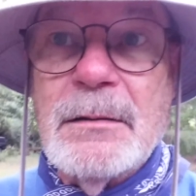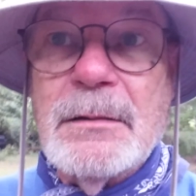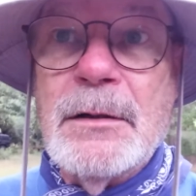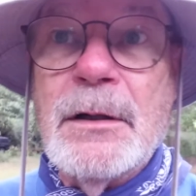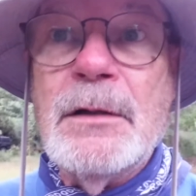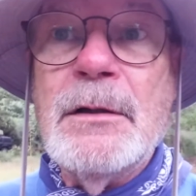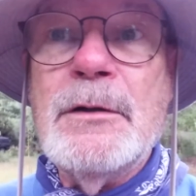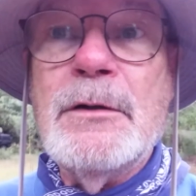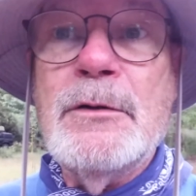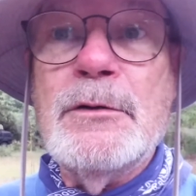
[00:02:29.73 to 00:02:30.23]

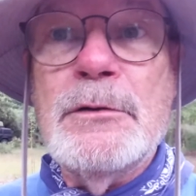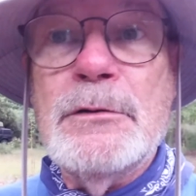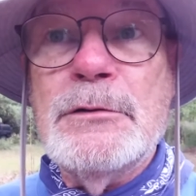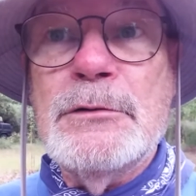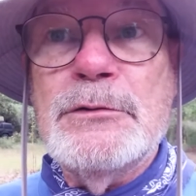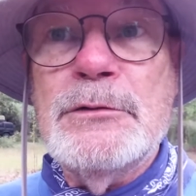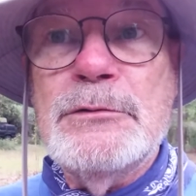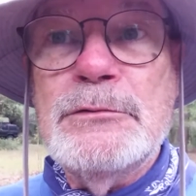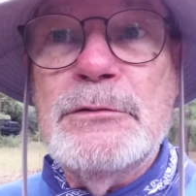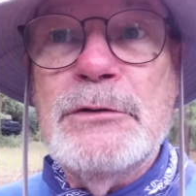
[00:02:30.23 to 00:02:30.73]

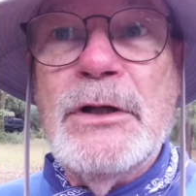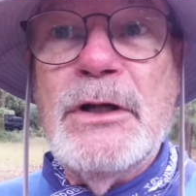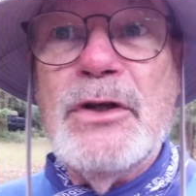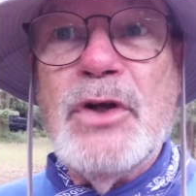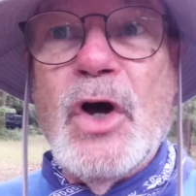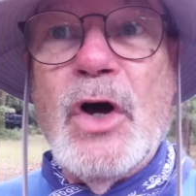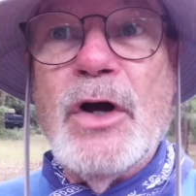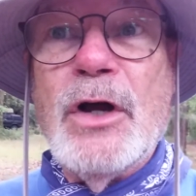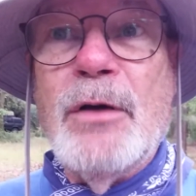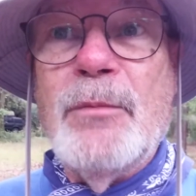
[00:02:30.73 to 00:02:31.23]
Oh, you
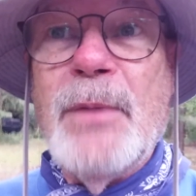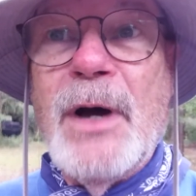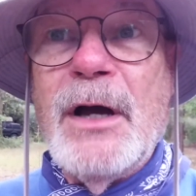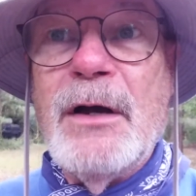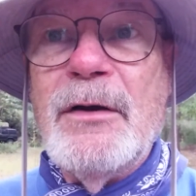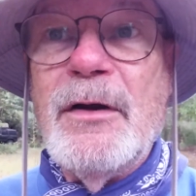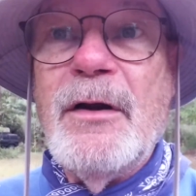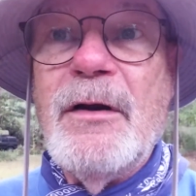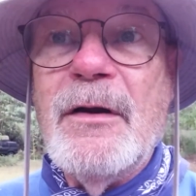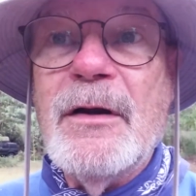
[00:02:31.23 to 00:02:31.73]
talk
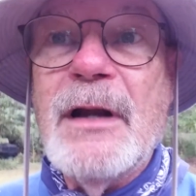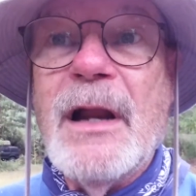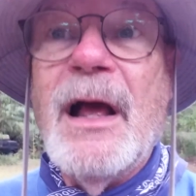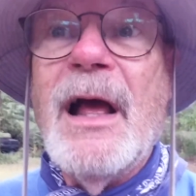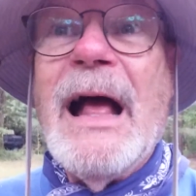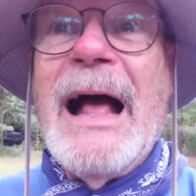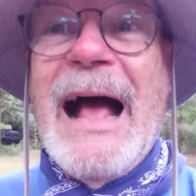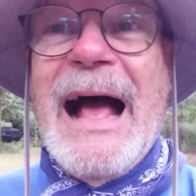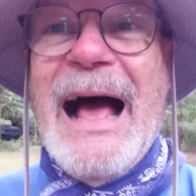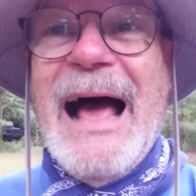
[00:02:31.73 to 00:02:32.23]
about hurt.
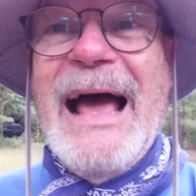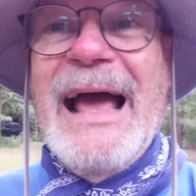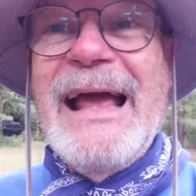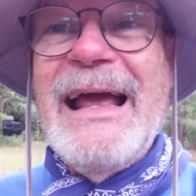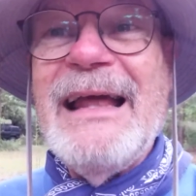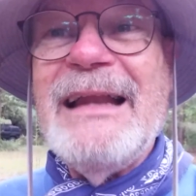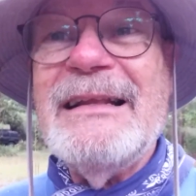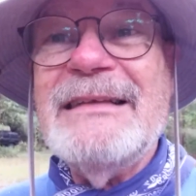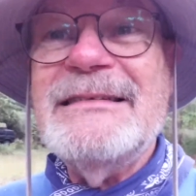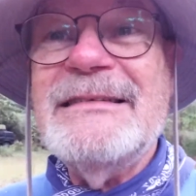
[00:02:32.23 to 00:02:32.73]
I
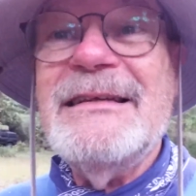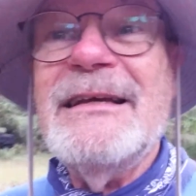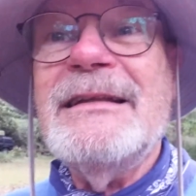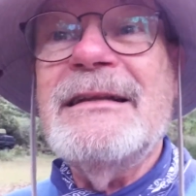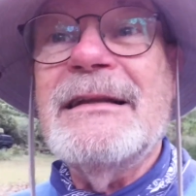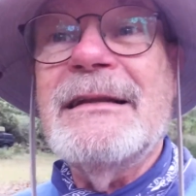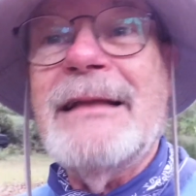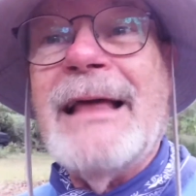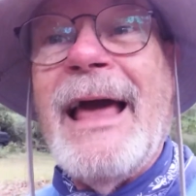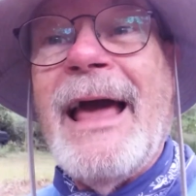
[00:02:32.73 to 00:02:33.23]
had to sit
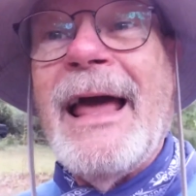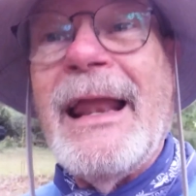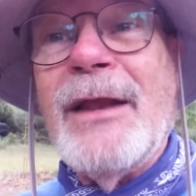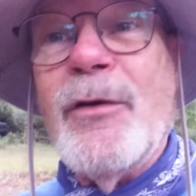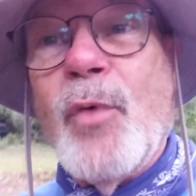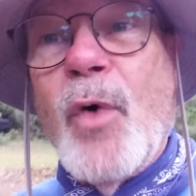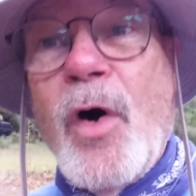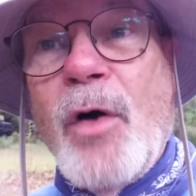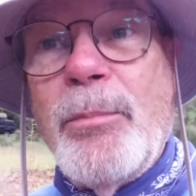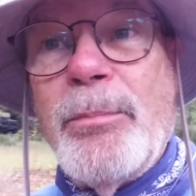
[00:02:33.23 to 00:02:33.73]

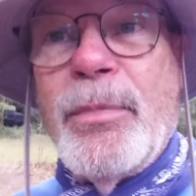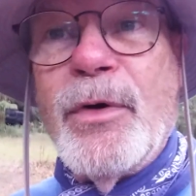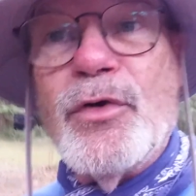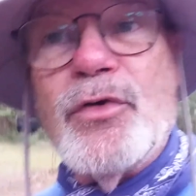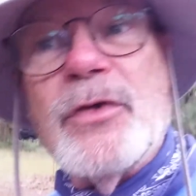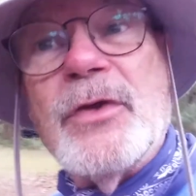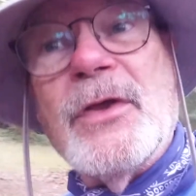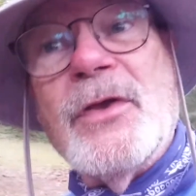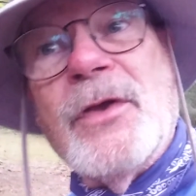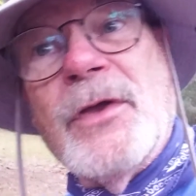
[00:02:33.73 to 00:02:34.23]

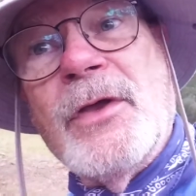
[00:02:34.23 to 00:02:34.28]
cattywampus.